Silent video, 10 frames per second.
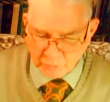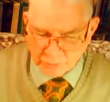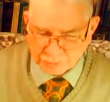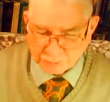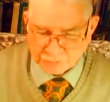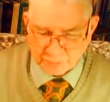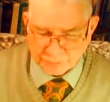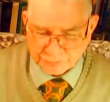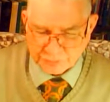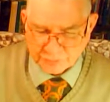which was
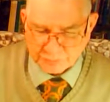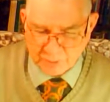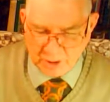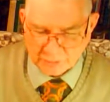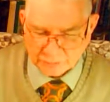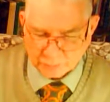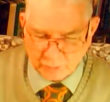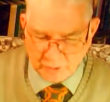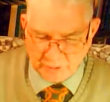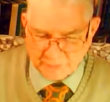some 6 miles
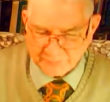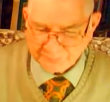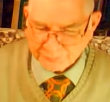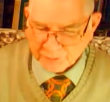away,